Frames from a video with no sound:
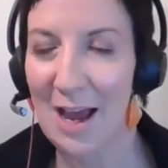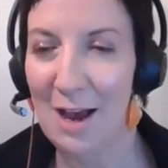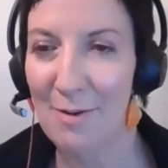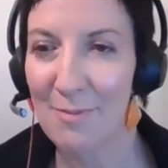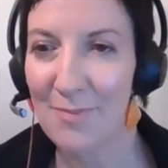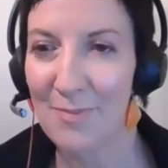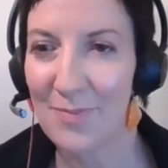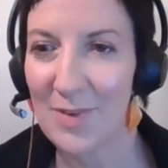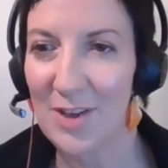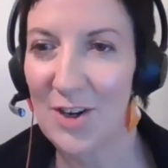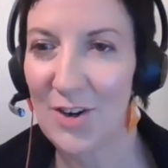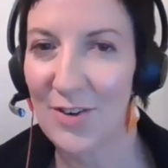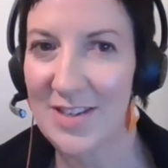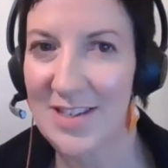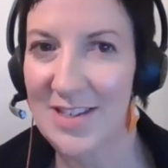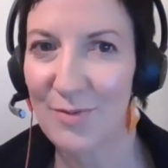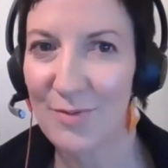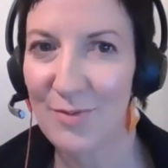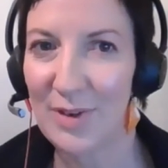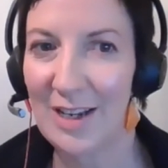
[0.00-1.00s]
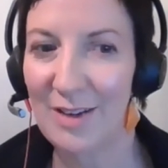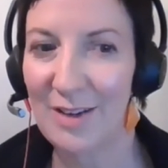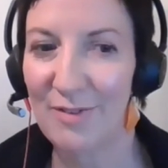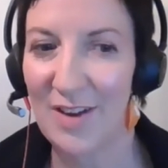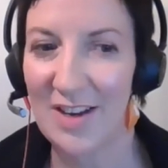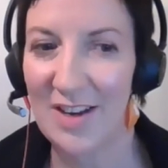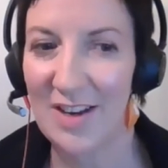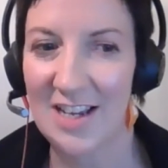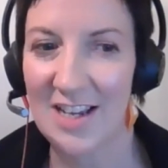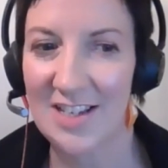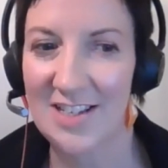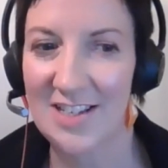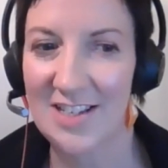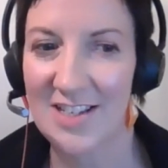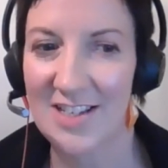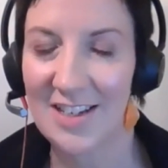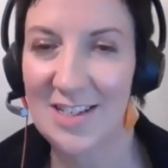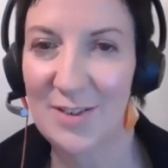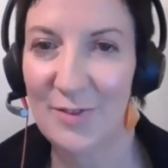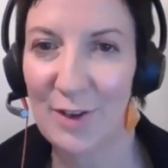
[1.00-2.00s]
um, you know, it's a really
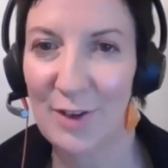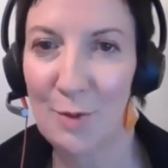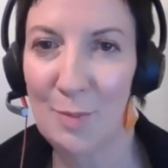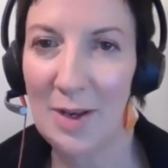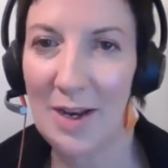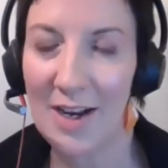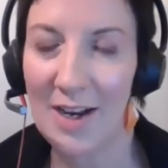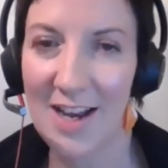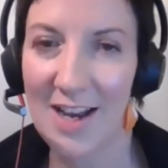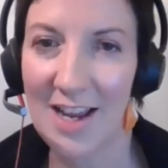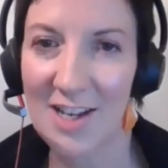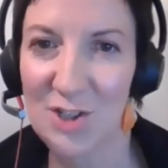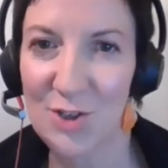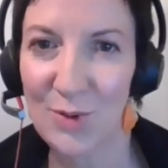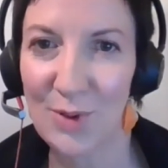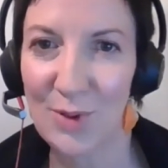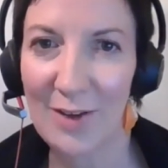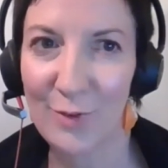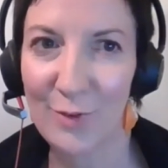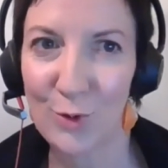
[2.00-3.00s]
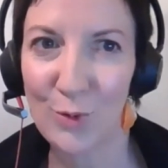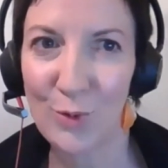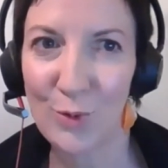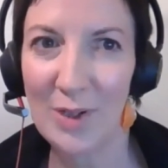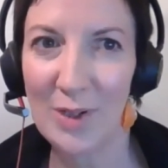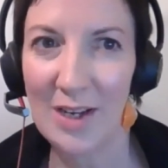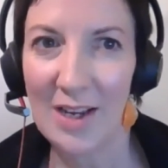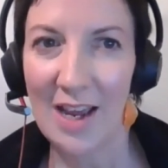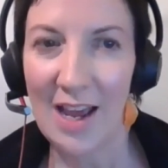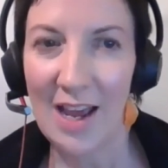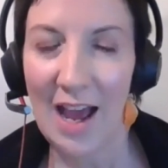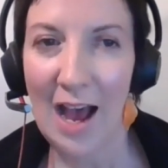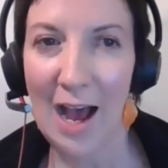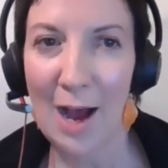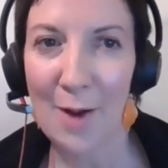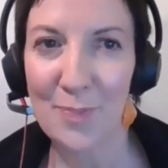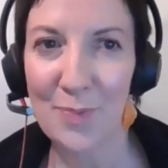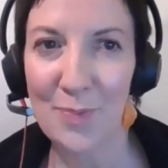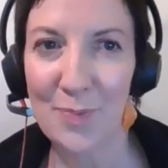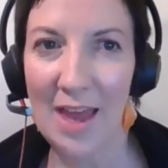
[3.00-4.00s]
fantastic development at a national level.
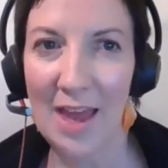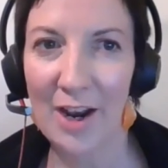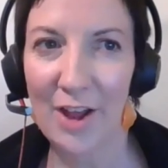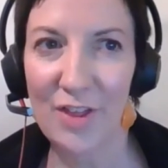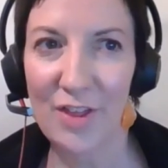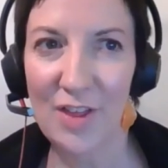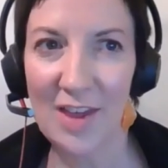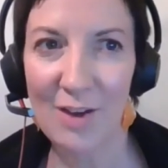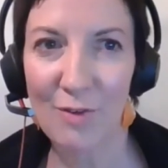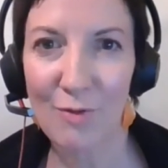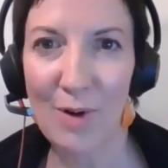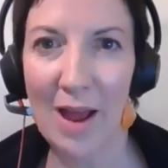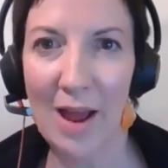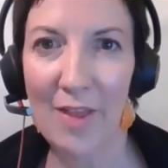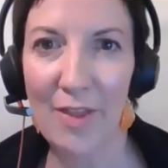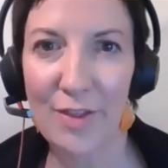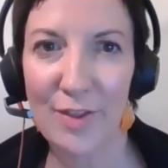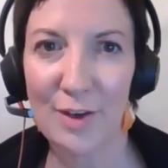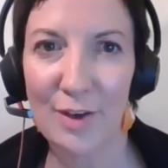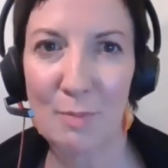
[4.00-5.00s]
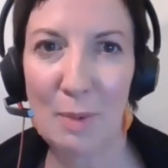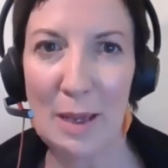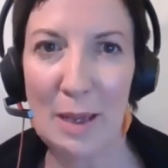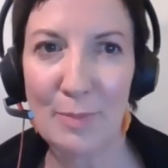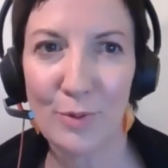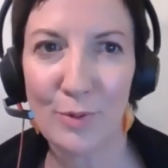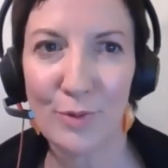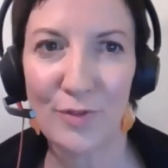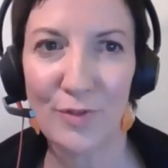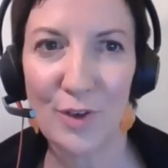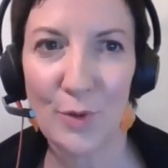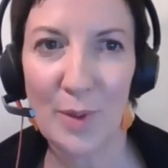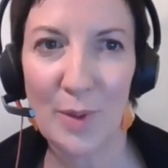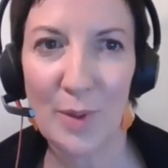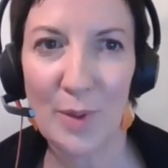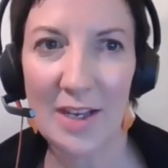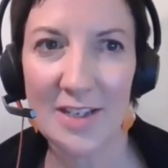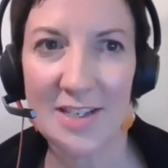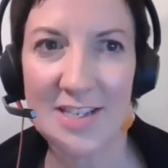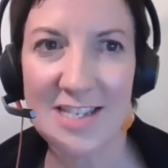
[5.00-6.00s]
Um, and I think rather than people
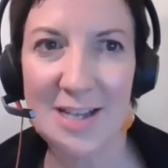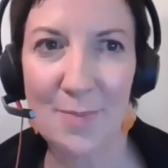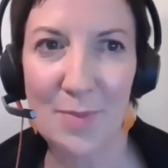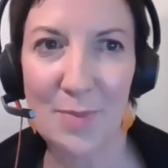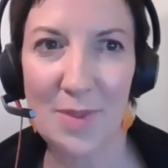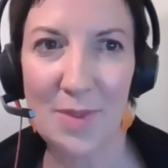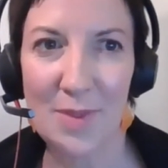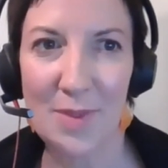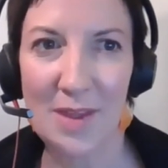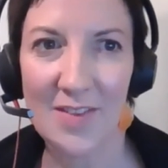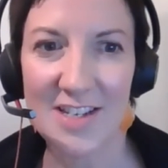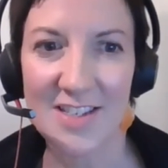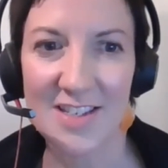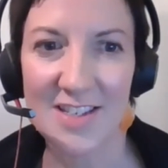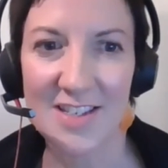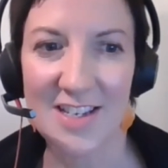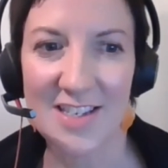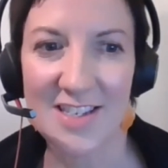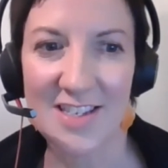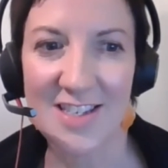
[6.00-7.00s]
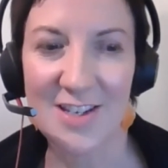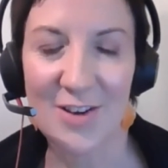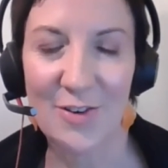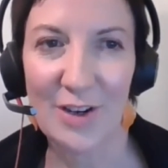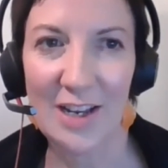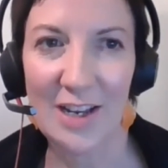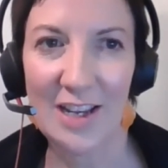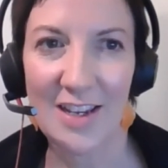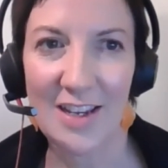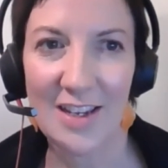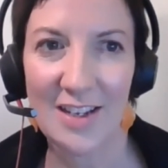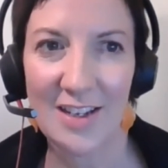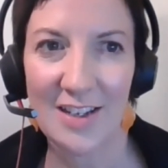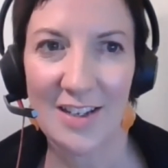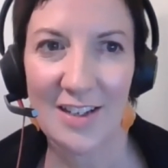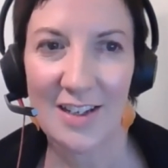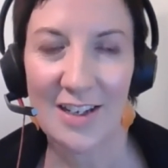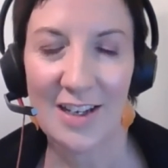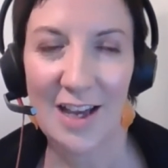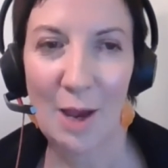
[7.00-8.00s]
viewing it as something that doesn't necessarily
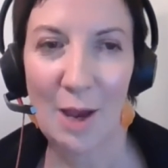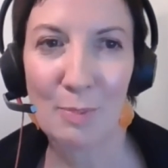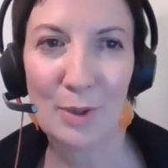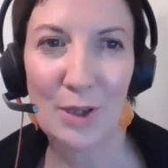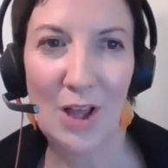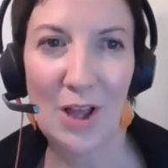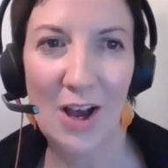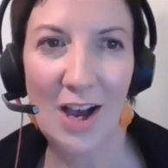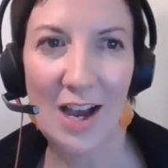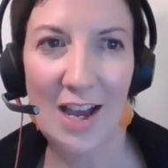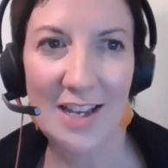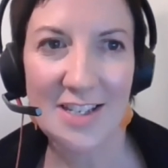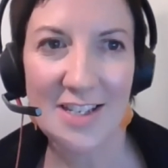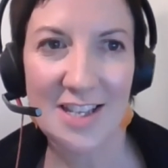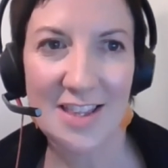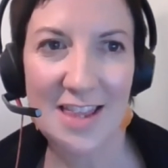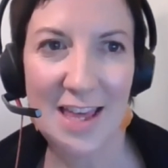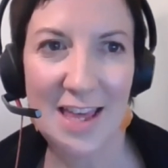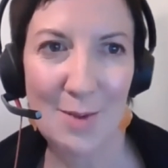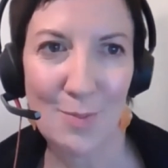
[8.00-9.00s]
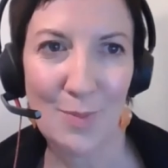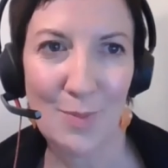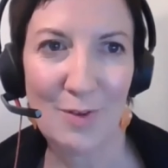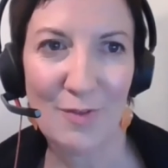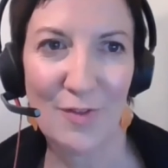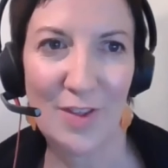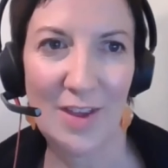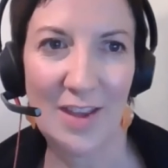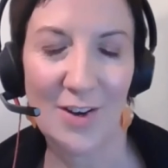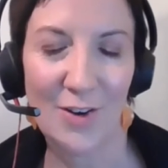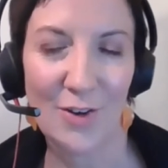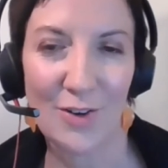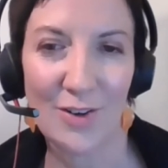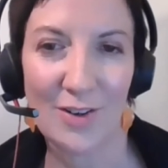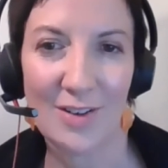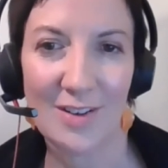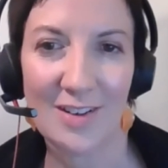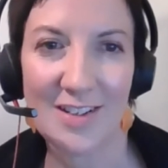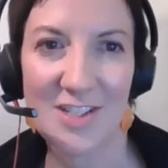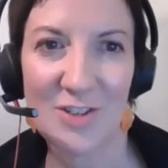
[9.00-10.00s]
apply to them if they're not
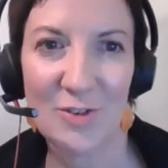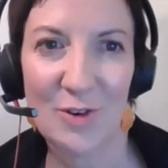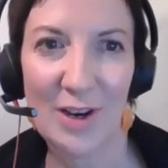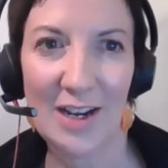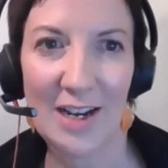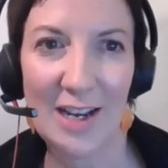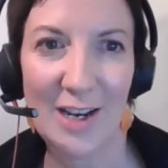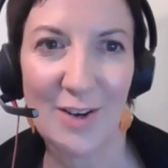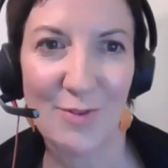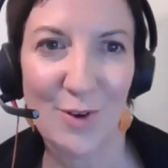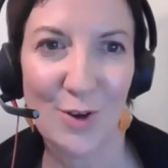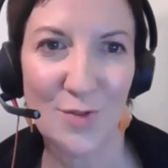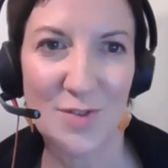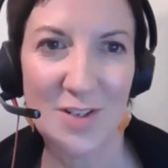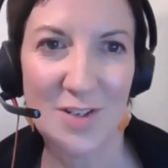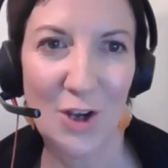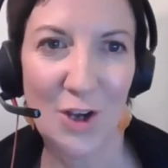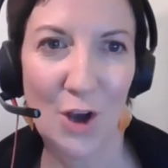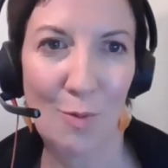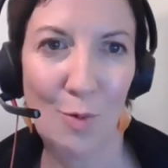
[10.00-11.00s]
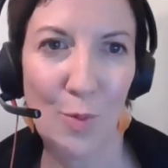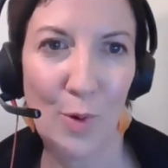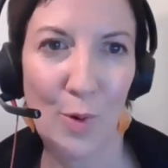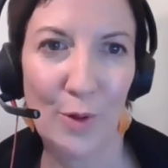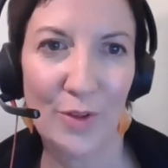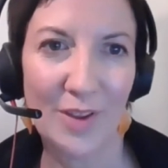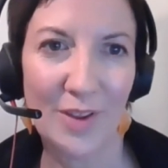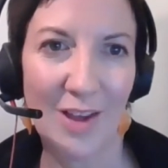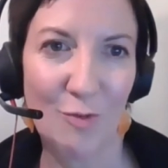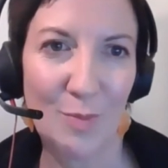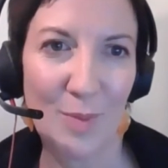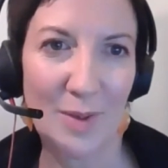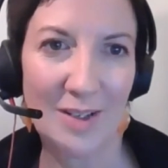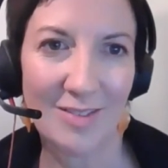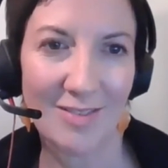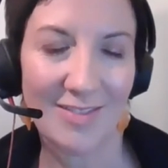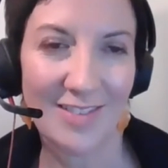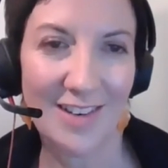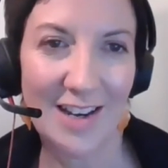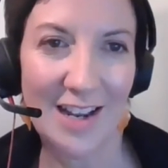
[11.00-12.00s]
directly involved in Commonwealth
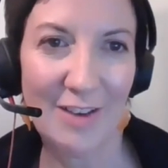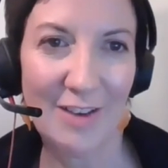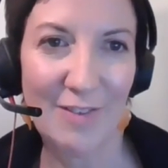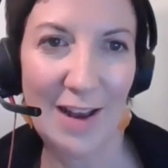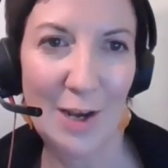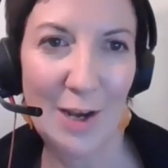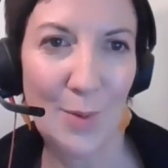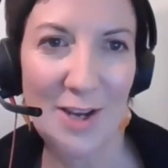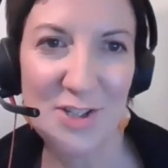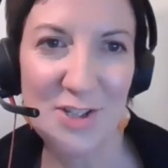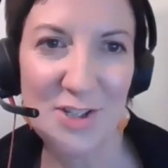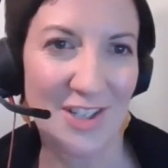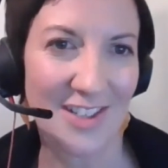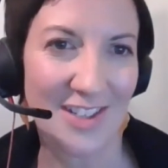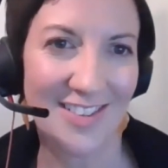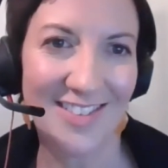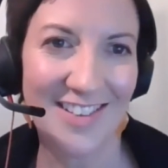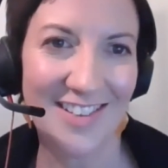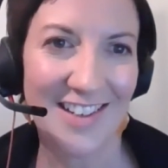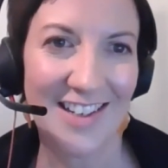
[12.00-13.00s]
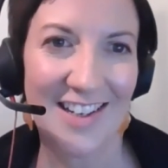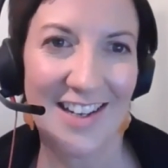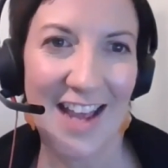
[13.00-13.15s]
government evaluation,